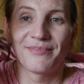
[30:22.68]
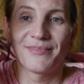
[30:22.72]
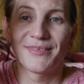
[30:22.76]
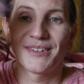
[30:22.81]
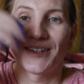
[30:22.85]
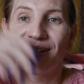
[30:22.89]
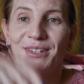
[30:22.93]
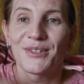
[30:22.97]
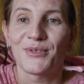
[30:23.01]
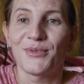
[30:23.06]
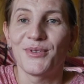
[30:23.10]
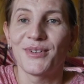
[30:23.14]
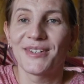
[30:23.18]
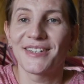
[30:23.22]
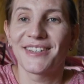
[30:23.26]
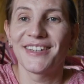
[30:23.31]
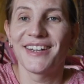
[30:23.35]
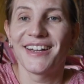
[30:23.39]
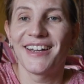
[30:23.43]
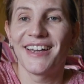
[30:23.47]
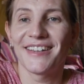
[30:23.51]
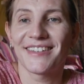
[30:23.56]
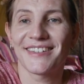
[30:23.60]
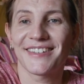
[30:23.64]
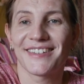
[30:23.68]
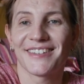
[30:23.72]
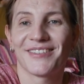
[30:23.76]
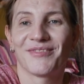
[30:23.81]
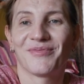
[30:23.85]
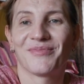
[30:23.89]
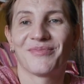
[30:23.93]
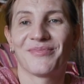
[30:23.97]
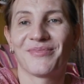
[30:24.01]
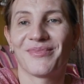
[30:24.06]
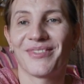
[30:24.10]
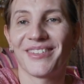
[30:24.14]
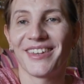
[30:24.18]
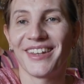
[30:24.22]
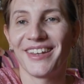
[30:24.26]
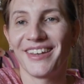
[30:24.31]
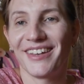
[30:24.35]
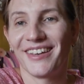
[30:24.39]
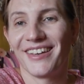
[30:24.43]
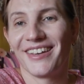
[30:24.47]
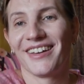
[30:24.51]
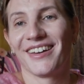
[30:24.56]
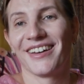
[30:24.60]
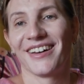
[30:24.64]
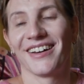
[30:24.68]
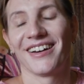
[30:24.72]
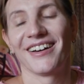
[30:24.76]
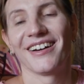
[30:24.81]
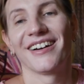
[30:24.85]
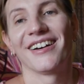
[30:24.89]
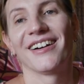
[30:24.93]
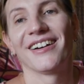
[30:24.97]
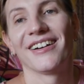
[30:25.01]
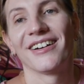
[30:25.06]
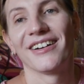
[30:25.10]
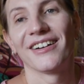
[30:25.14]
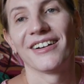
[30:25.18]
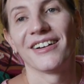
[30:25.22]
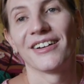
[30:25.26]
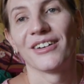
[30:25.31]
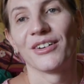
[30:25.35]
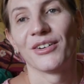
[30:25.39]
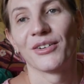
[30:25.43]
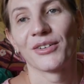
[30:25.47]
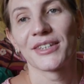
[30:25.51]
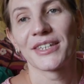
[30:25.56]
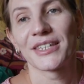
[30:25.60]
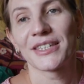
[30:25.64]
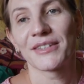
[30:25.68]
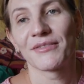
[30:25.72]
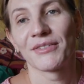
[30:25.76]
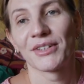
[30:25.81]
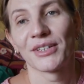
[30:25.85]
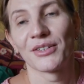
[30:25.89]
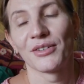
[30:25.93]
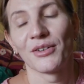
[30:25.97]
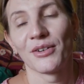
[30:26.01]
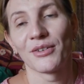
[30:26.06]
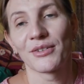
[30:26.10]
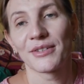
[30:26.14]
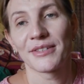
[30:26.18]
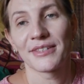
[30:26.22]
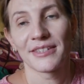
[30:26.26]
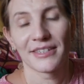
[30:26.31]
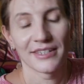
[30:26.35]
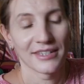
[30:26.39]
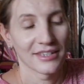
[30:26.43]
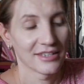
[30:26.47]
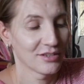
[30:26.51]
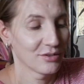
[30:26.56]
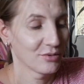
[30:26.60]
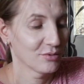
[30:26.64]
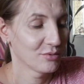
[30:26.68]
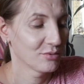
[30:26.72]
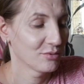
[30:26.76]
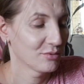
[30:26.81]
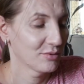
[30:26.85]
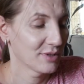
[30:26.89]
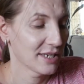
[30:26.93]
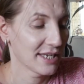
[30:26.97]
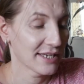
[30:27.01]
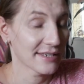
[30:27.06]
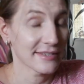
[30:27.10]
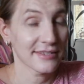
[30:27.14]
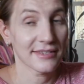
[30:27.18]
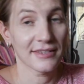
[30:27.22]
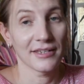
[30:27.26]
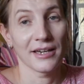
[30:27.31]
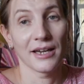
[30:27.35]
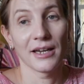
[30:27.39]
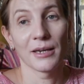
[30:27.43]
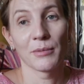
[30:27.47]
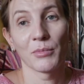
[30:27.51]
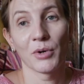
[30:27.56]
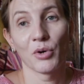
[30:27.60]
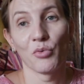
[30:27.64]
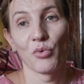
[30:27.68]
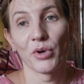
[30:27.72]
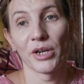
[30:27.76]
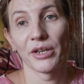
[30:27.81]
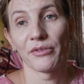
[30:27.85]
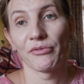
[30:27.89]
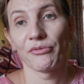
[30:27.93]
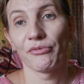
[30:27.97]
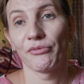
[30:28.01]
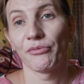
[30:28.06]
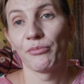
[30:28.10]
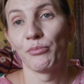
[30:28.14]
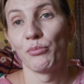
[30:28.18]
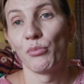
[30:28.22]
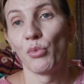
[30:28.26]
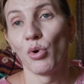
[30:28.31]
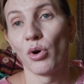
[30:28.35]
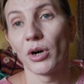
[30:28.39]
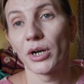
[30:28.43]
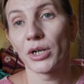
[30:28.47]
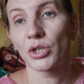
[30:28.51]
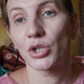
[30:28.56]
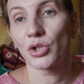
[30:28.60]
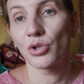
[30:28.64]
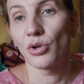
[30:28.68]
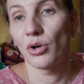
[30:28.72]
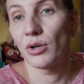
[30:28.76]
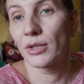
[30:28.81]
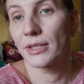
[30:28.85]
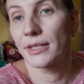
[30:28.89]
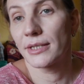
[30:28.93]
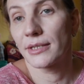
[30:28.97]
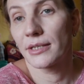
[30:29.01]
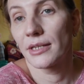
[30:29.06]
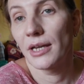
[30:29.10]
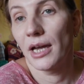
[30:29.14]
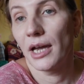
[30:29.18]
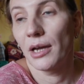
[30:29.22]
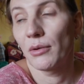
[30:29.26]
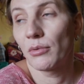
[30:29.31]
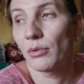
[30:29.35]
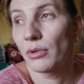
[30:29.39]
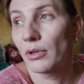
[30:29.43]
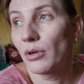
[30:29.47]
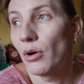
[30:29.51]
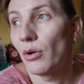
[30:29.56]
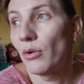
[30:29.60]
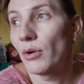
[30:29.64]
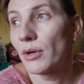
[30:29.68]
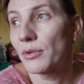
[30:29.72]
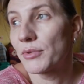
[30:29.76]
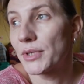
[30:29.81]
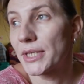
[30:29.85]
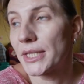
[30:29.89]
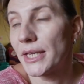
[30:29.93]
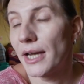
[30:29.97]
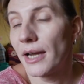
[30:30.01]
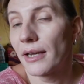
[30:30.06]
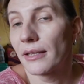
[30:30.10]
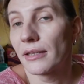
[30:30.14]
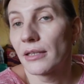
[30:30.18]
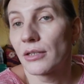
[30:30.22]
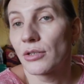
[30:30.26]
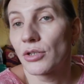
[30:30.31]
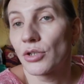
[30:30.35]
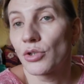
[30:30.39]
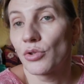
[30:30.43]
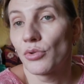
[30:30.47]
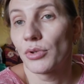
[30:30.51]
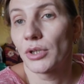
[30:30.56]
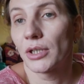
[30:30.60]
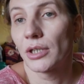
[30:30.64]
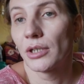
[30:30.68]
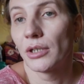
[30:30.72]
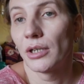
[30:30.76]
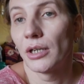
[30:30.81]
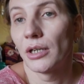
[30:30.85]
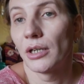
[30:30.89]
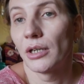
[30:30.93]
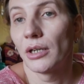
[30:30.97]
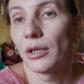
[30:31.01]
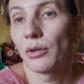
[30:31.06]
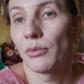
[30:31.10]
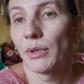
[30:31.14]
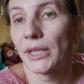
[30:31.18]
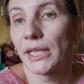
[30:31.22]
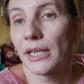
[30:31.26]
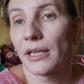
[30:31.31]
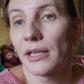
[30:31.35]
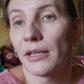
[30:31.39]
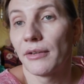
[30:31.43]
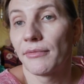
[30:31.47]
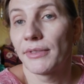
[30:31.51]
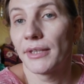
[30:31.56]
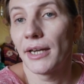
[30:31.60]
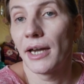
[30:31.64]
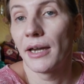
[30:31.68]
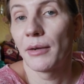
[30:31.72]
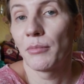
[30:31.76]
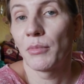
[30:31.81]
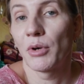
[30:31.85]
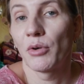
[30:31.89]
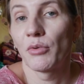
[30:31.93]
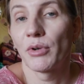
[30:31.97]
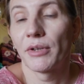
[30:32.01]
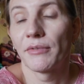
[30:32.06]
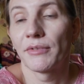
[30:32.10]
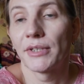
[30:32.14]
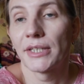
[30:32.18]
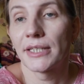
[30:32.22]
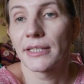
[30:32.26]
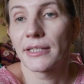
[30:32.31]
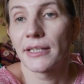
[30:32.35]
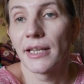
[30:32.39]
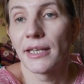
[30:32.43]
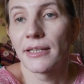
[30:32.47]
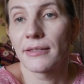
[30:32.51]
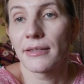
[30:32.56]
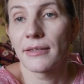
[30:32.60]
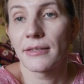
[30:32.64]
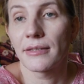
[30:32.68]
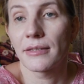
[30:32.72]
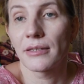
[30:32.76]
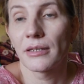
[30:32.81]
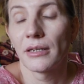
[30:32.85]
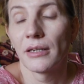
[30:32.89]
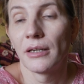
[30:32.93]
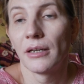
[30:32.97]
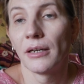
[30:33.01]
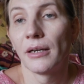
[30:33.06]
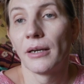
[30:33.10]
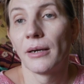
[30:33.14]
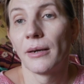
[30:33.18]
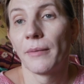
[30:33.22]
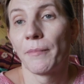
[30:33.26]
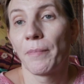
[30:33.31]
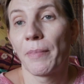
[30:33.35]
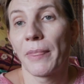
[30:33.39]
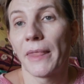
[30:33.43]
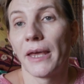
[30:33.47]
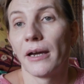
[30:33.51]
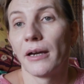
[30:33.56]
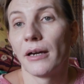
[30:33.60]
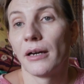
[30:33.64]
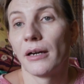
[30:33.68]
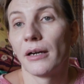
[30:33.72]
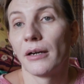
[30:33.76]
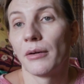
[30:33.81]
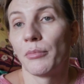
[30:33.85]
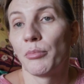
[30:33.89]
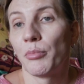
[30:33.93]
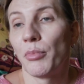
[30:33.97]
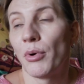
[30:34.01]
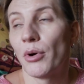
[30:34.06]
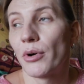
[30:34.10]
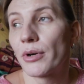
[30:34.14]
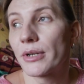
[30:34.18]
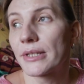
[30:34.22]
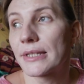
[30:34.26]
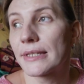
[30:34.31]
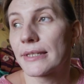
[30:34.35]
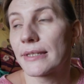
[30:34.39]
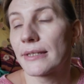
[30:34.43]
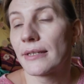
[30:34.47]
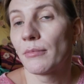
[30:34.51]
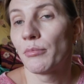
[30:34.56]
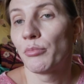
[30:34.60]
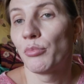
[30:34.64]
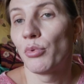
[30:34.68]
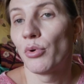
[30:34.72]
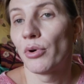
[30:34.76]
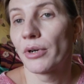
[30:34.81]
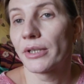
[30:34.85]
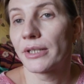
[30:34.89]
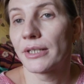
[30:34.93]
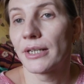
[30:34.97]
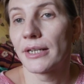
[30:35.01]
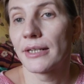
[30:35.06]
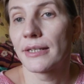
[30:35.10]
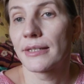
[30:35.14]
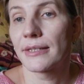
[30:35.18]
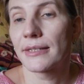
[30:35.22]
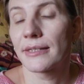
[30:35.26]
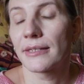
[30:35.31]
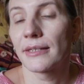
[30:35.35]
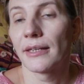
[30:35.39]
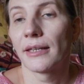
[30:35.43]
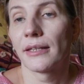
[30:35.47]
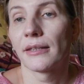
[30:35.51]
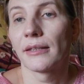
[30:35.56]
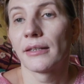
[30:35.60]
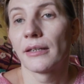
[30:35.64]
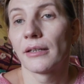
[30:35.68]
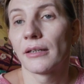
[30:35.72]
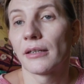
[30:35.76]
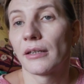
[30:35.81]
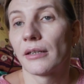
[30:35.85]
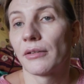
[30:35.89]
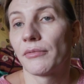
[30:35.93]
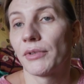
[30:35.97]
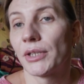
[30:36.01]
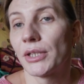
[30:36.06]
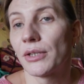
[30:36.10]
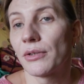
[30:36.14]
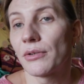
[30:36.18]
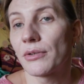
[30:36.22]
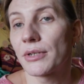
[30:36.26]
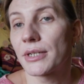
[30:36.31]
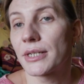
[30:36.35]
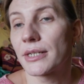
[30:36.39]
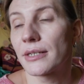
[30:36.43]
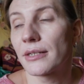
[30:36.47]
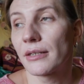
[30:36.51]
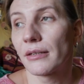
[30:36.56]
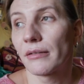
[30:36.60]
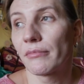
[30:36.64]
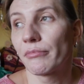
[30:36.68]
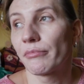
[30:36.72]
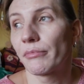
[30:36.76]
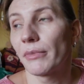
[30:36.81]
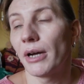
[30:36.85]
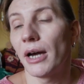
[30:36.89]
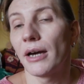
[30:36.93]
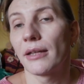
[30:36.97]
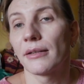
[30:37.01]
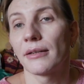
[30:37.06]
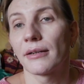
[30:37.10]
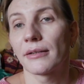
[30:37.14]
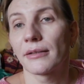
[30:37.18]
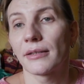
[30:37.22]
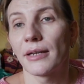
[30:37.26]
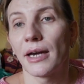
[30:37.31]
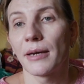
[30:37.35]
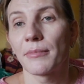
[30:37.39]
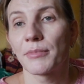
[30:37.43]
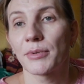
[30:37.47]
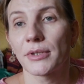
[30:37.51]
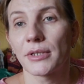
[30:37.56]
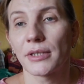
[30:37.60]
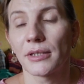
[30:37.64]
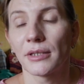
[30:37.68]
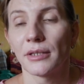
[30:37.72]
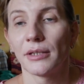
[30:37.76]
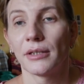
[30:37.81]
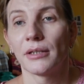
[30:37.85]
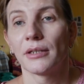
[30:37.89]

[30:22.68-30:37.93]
This was the last on this video. See you next time with more shots. I will go outside and shoot when I have time with these lenses, portraits and videos and other types,